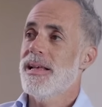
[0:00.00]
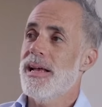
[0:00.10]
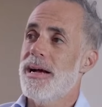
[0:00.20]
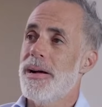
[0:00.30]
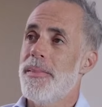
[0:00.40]

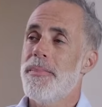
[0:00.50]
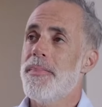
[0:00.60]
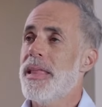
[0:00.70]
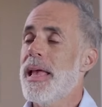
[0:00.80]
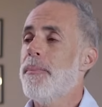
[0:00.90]

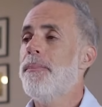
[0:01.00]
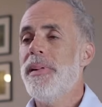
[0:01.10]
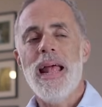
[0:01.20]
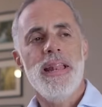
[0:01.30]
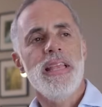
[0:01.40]

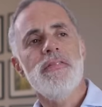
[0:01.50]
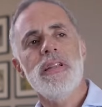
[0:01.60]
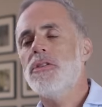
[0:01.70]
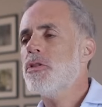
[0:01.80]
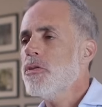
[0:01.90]
And even
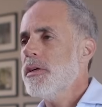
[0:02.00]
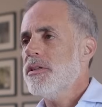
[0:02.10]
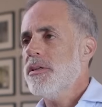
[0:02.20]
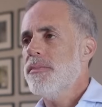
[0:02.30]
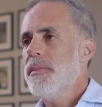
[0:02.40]
in
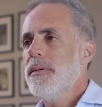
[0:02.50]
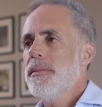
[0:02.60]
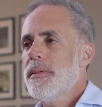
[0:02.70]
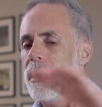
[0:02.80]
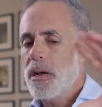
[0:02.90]
tourism,
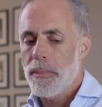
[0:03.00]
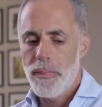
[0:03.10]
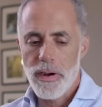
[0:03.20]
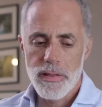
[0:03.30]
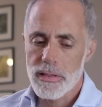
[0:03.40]

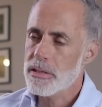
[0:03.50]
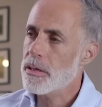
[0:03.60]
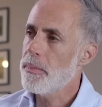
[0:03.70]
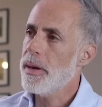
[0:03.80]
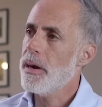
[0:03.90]

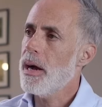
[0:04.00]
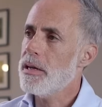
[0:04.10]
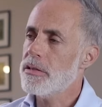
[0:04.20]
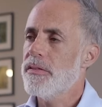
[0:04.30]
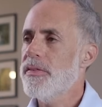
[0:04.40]
compare
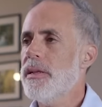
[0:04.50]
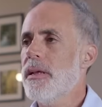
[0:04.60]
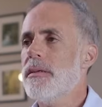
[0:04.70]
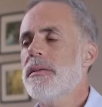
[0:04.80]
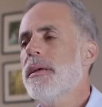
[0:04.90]
us to
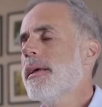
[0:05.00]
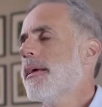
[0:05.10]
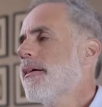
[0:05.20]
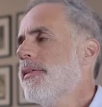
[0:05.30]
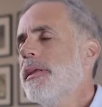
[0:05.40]
Phoenix.
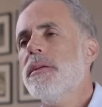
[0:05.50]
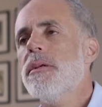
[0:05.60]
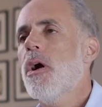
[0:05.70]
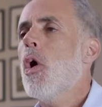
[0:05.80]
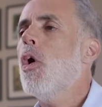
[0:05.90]
Phoenix,
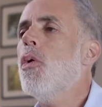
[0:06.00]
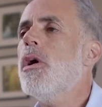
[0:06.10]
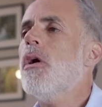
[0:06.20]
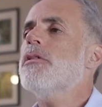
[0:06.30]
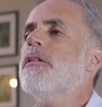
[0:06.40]
who
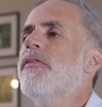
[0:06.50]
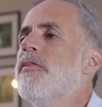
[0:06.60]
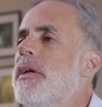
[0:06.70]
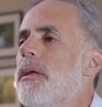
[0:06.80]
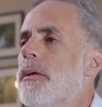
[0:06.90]
goes to
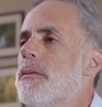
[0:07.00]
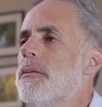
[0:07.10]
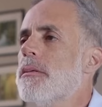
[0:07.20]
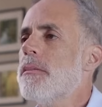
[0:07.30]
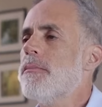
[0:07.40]
Phoenix
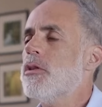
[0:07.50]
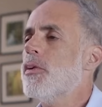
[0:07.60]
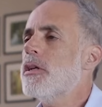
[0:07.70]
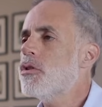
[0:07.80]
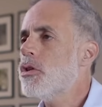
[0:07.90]

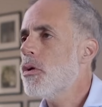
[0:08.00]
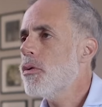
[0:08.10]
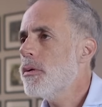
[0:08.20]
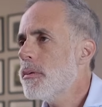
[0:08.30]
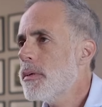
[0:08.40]
between
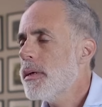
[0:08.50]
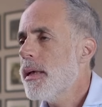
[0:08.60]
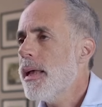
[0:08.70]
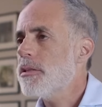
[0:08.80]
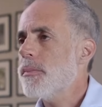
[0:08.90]
June
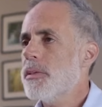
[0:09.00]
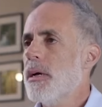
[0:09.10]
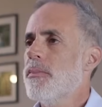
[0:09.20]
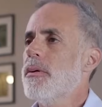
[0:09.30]
and September?